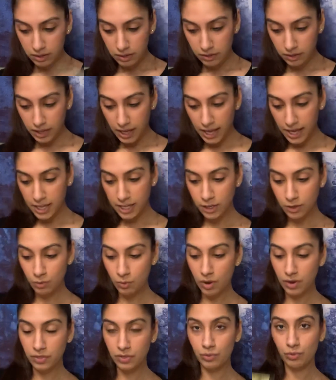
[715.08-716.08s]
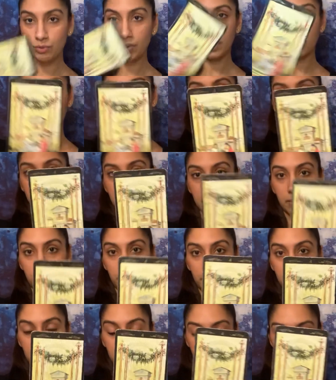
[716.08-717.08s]
Okay, you want the real
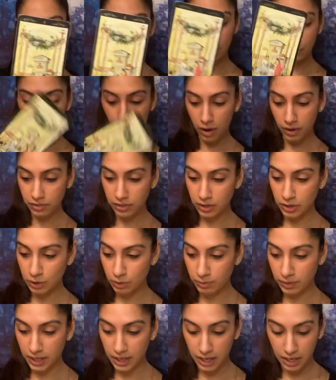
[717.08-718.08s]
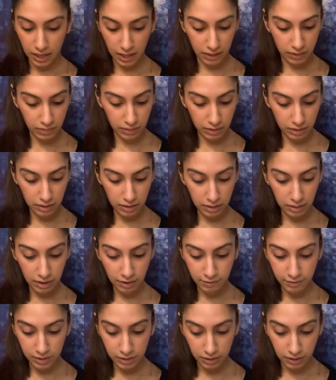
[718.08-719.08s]
stability. You want the new beginning, the
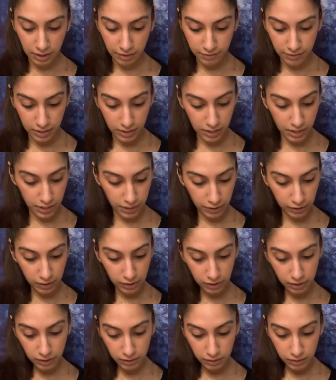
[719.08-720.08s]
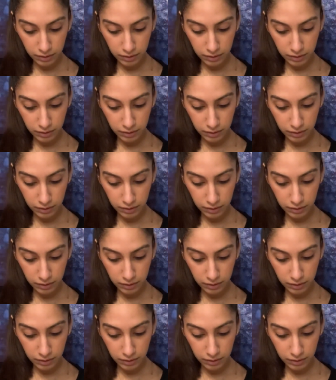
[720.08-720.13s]
11-11 here.